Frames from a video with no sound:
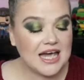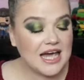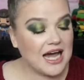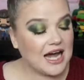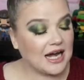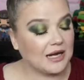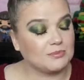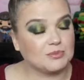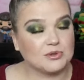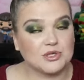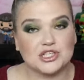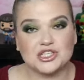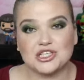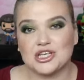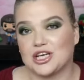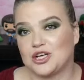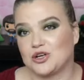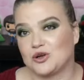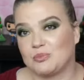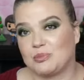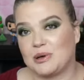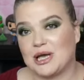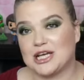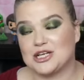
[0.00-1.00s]
I appreciate
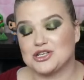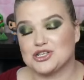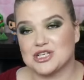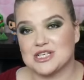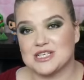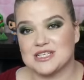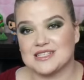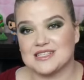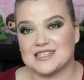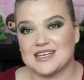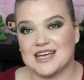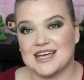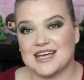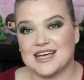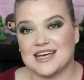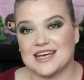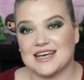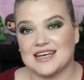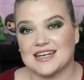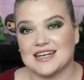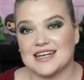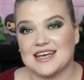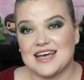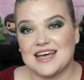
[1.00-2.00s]
your patience
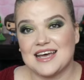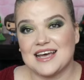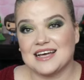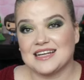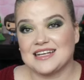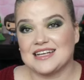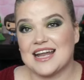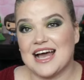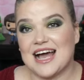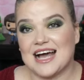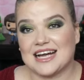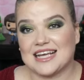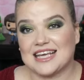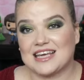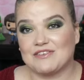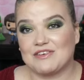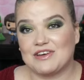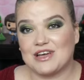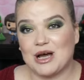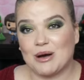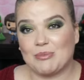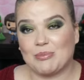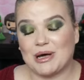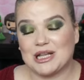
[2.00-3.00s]
and not
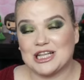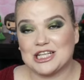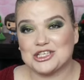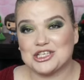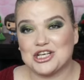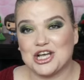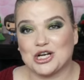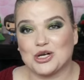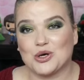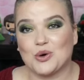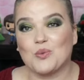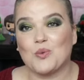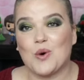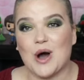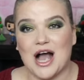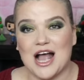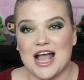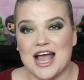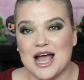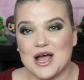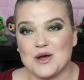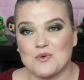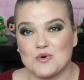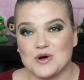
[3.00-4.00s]
giving up on the channel
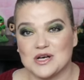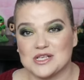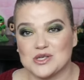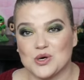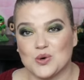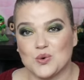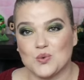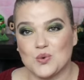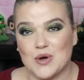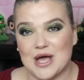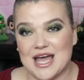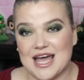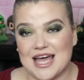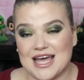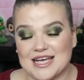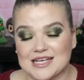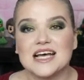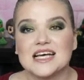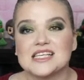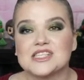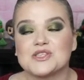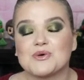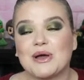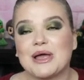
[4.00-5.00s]
while I was away.
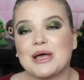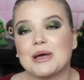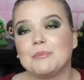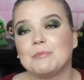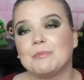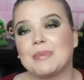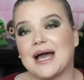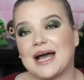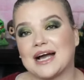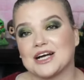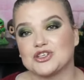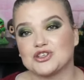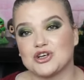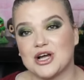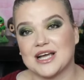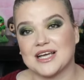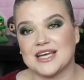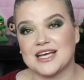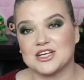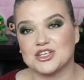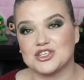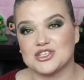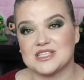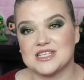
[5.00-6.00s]
So I am
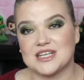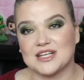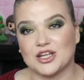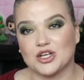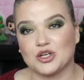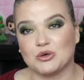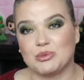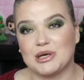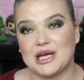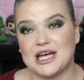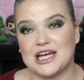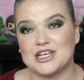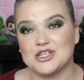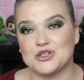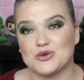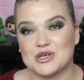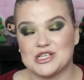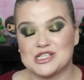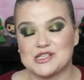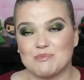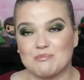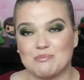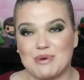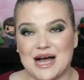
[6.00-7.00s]
backtracking just a little bit and doing
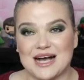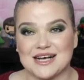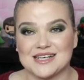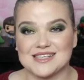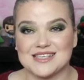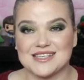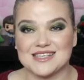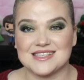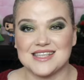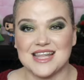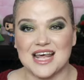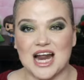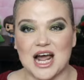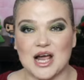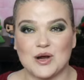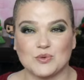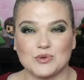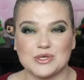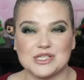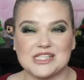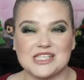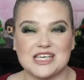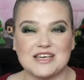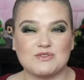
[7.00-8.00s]
some boxes that I
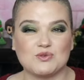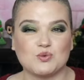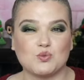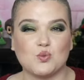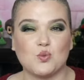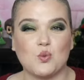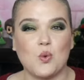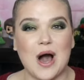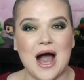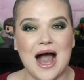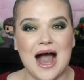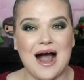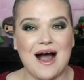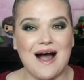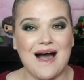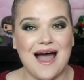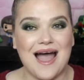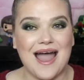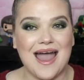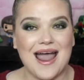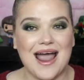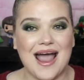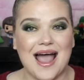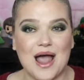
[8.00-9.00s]
received while
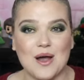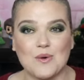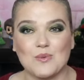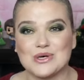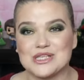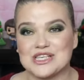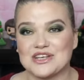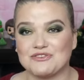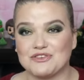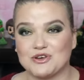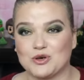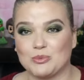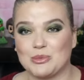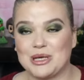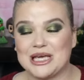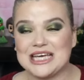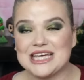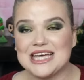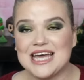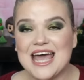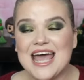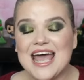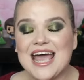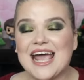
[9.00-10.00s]
I wasn't
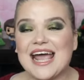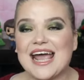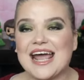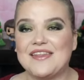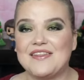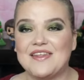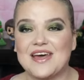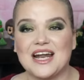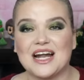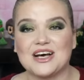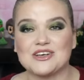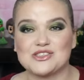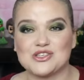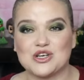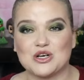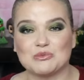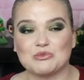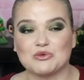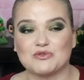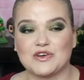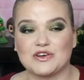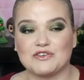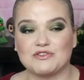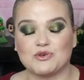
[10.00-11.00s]
filming, and then I'll start
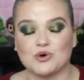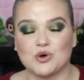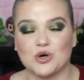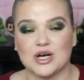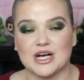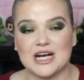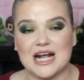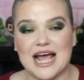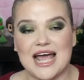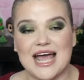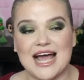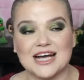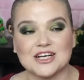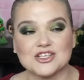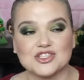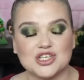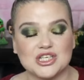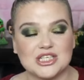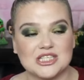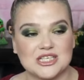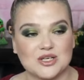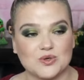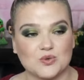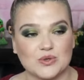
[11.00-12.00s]
moving forward. I
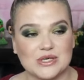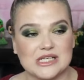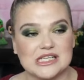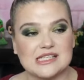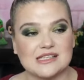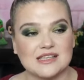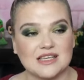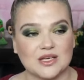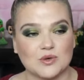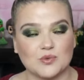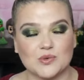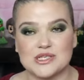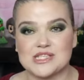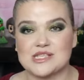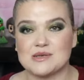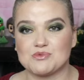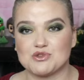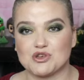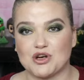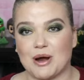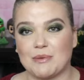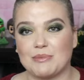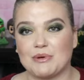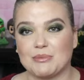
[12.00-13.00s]
actually did recently
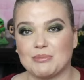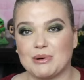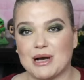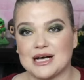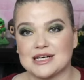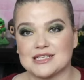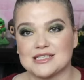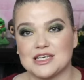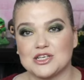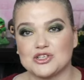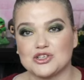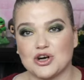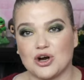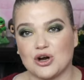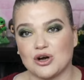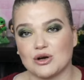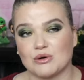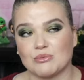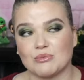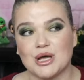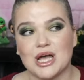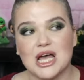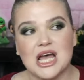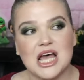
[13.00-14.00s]
resubscribe to
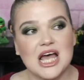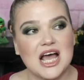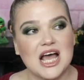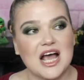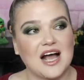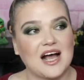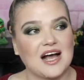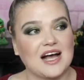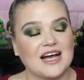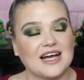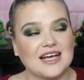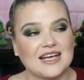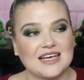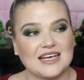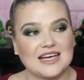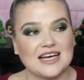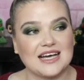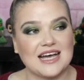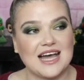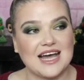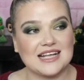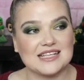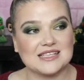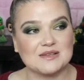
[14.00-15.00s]
BoxyCharm. I
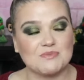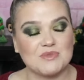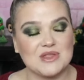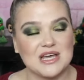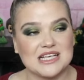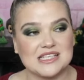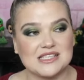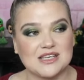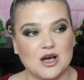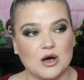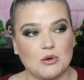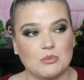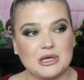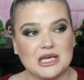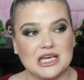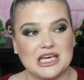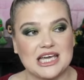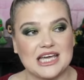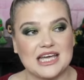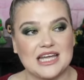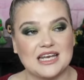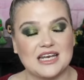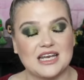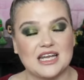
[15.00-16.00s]
had some things coming
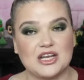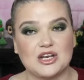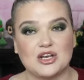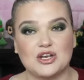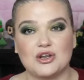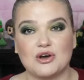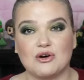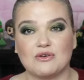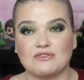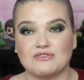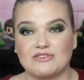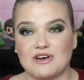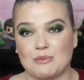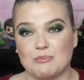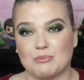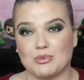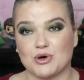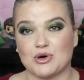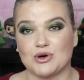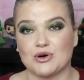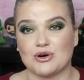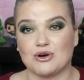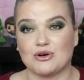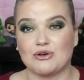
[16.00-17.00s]
in
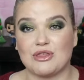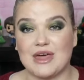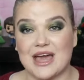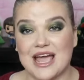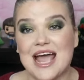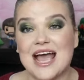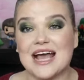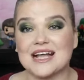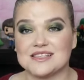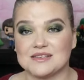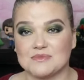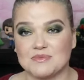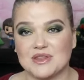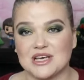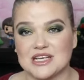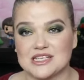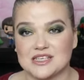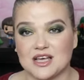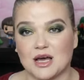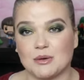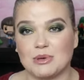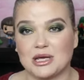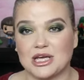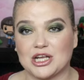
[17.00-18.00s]
November, or they had some things
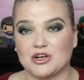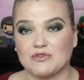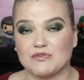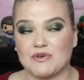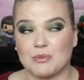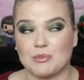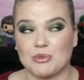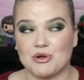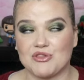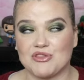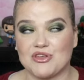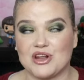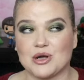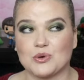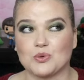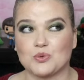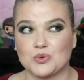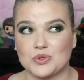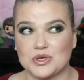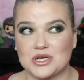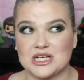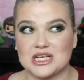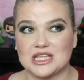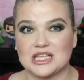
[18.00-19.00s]
coming in November that I
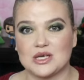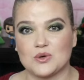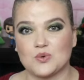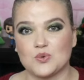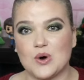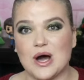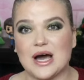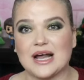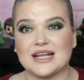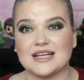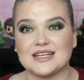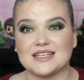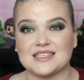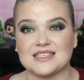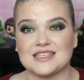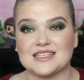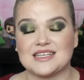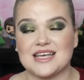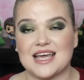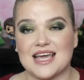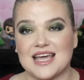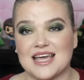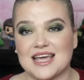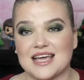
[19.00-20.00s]
really wanted to
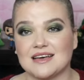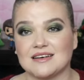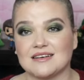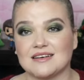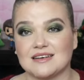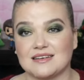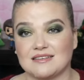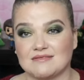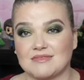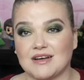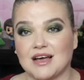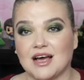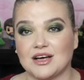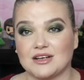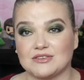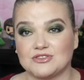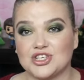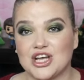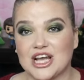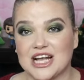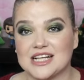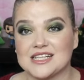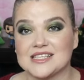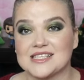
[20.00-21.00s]
take a
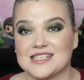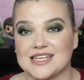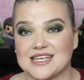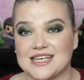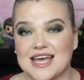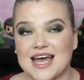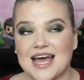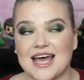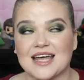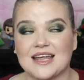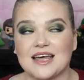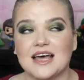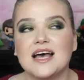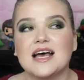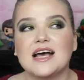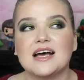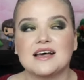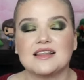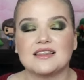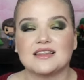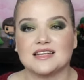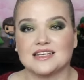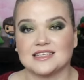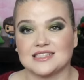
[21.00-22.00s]
chance to get.
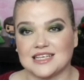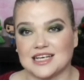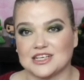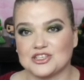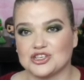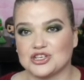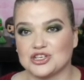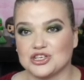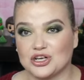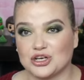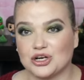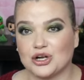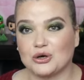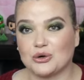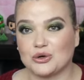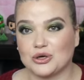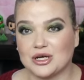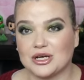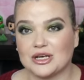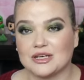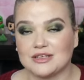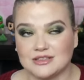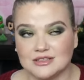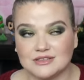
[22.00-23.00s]
The Natasha
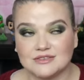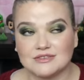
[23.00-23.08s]
Denona